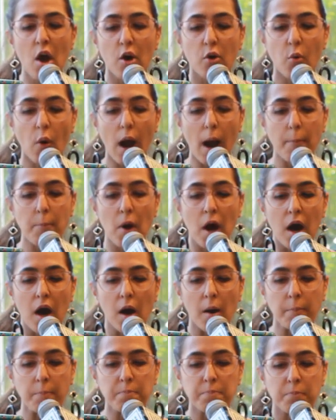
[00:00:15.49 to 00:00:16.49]
Crop,
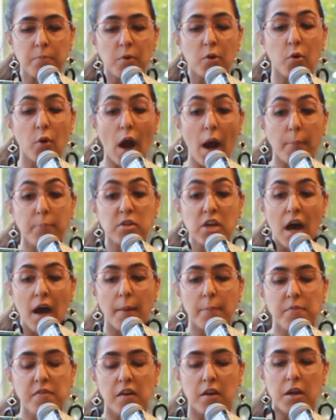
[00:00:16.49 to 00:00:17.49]
hop, crop
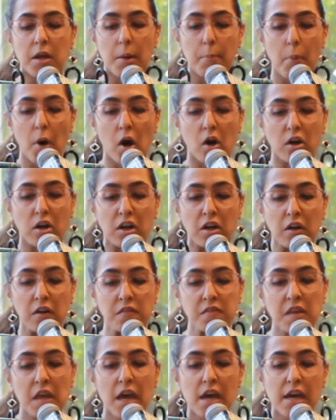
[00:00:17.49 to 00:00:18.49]
tops and hip
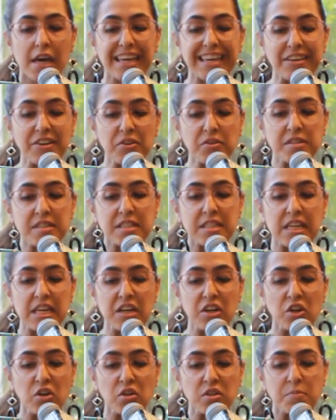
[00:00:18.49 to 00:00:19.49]
huggers, heeled
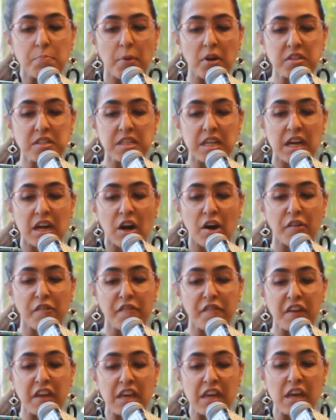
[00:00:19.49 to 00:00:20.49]
sneakers busting our
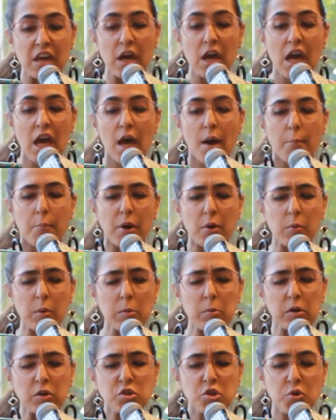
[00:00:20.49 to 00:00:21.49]
feet. But we
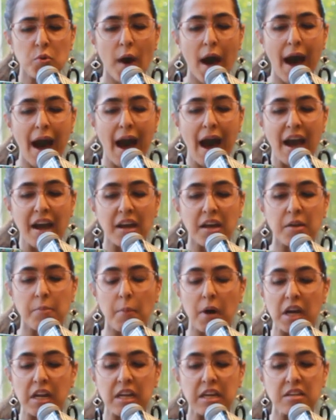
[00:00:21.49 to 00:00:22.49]
were too high and
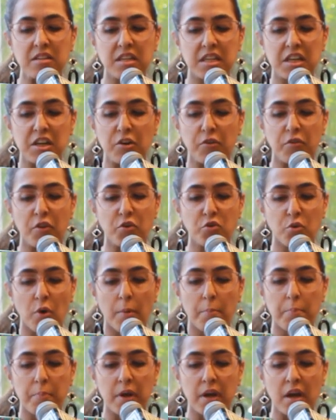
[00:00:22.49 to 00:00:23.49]
mighty to hear the
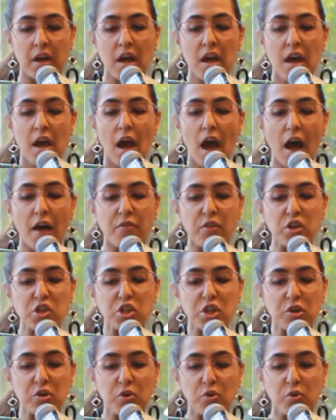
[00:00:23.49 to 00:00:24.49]
trumpet. On the
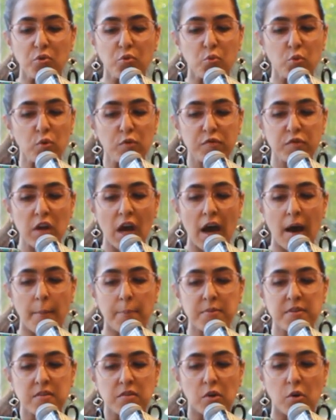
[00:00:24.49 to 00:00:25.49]
shingled
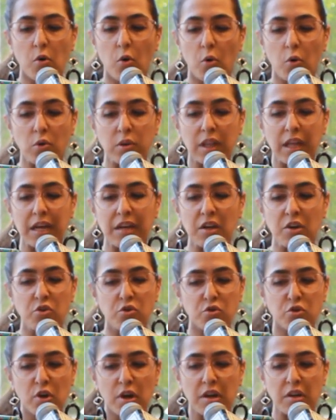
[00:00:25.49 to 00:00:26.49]
rooftops, the cold
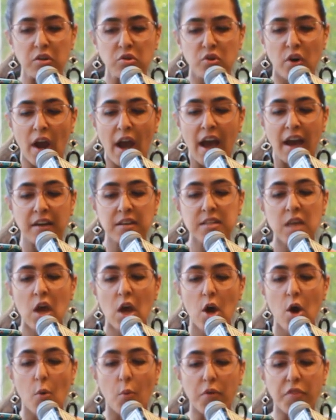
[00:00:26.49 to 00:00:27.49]
laden train tracks,
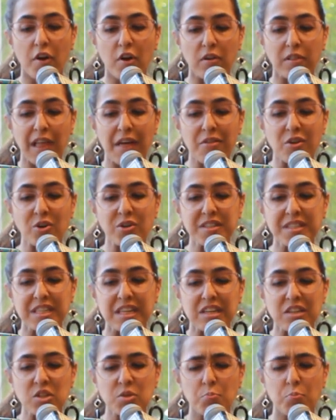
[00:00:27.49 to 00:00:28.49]
with our leather
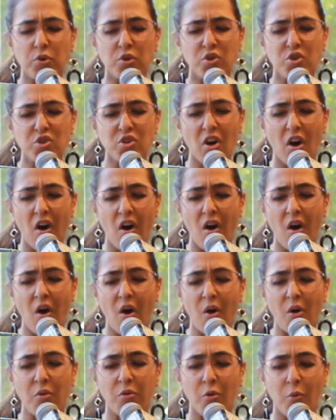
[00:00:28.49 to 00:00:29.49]
seats pushed
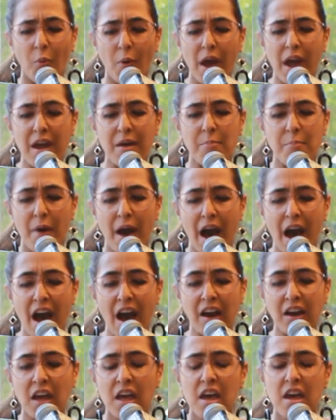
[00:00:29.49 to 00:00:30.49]
all the way
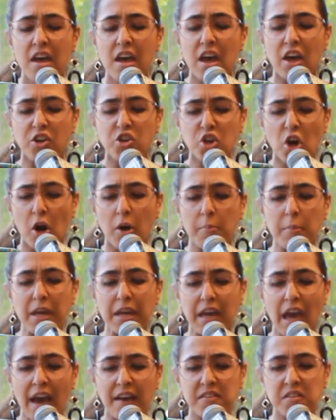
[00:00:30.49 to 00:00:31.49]
back and
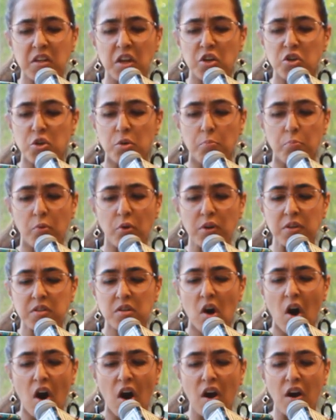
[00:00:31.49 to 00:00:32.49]
charming gas station boys'
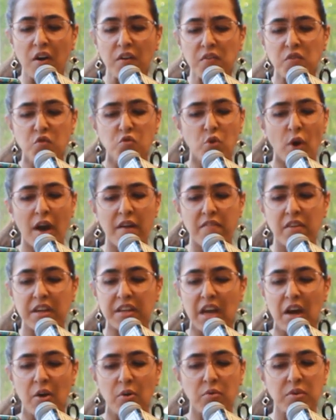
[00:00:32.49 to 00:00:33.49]
cars, driving
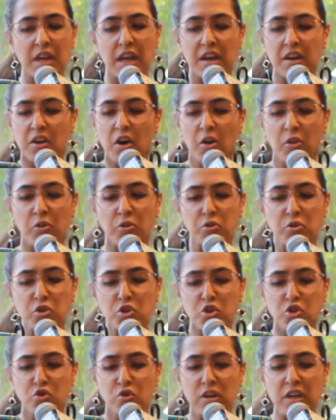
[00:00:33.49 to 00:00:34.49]
down date-colored
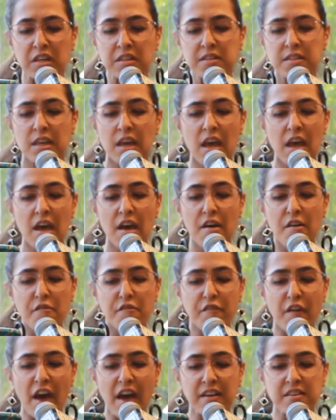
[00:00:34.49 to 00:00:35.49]
streets,
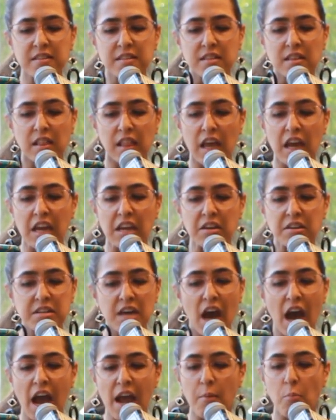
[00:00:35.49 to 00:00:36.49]
fast lane
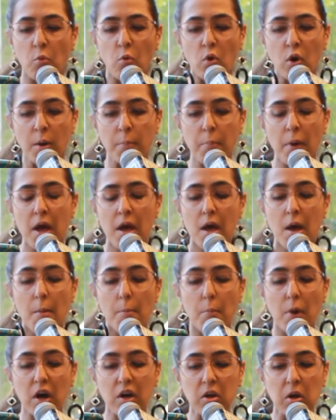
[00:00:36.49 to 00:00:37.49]
time warp,
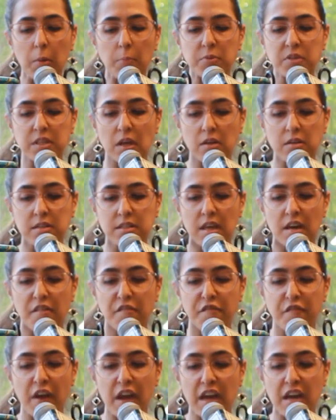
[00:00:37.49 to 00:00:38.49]
Maghrib
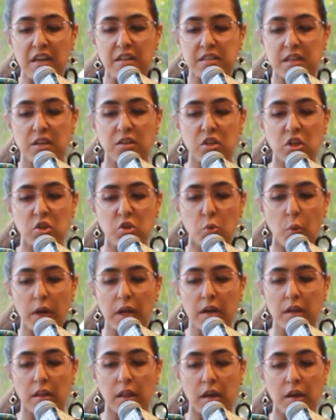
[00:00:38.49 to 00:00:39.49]
sunset fades into
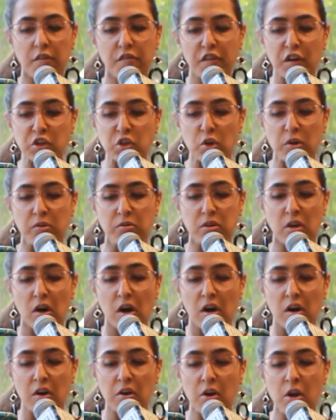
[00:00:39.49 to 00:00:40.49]
twinkling Fajr
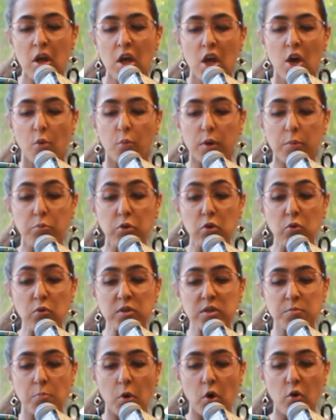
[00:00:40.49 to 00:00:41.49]
dawn. We blew
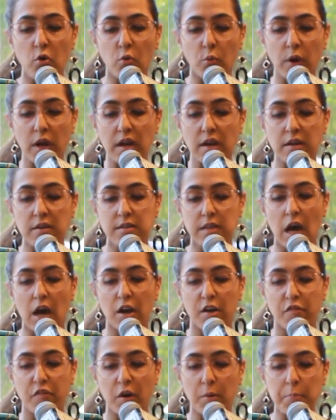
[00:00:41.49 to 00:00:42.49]
smoke rings
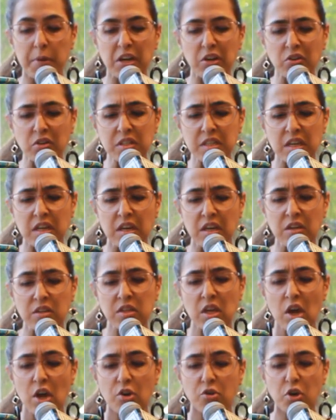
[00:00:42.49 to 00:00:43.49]
out of our
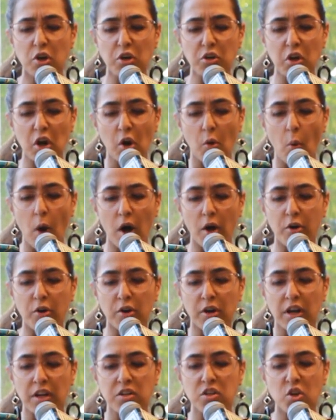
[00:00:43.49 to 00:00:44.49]
piercings, turned our
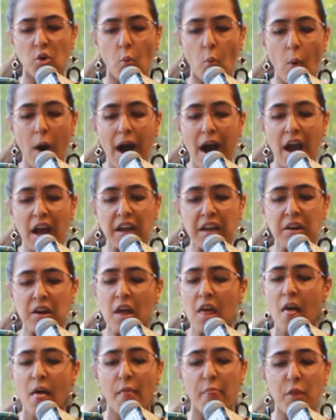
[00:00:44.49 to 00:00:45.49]
water into wine,
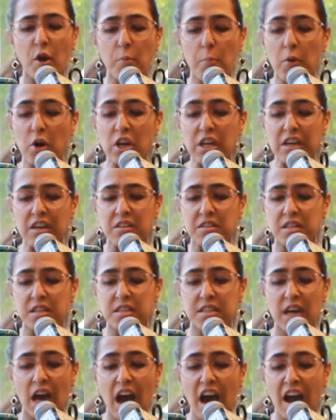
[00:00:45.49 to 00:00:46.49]
their money into
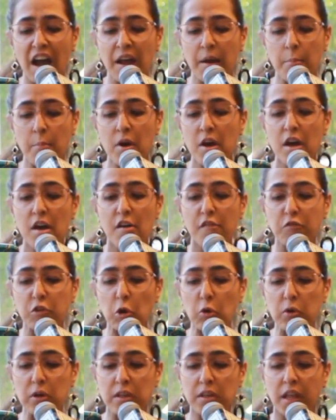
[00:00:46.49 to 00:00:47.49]
time,
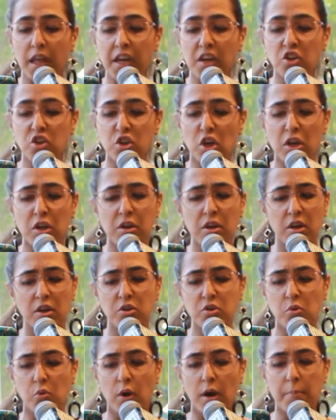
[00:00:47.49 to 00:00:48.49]
floated like gin
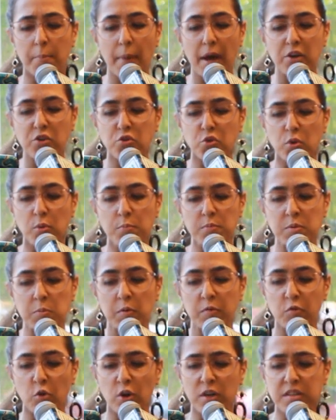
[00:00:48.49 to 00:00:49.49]
into our bedrooms
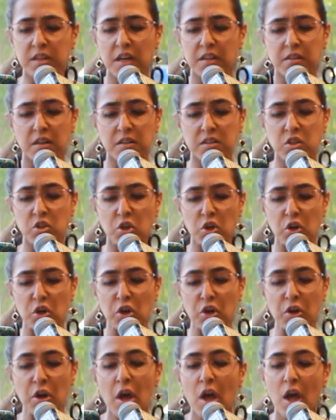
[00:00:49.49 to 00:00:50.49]
before Teta
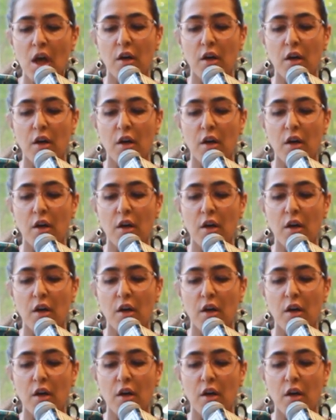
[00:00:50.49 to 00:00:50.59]
stirred.